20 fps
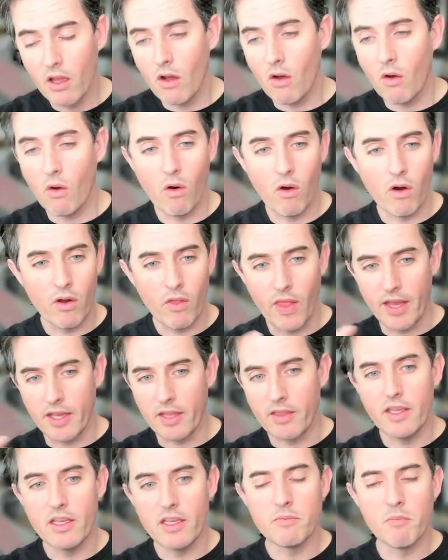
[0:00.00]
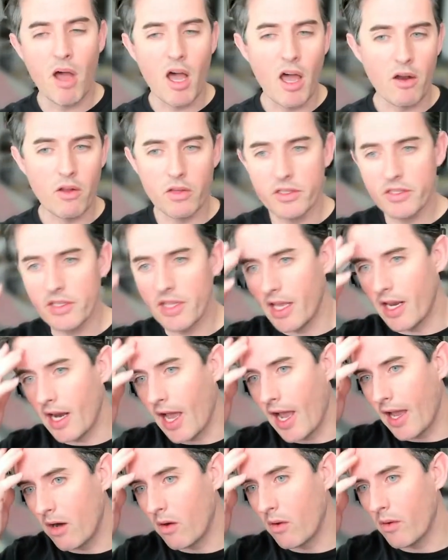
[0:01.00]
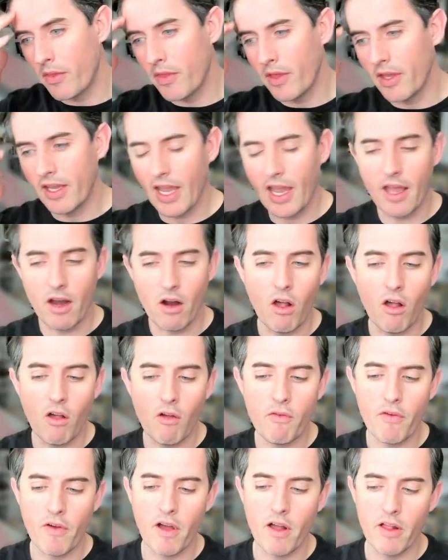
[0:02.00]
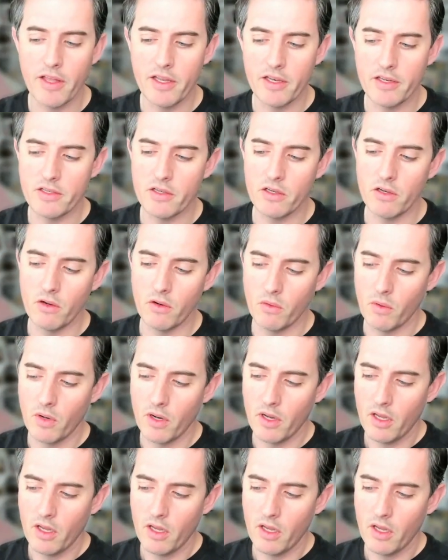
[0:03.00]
or like these models that I don't think at all fall into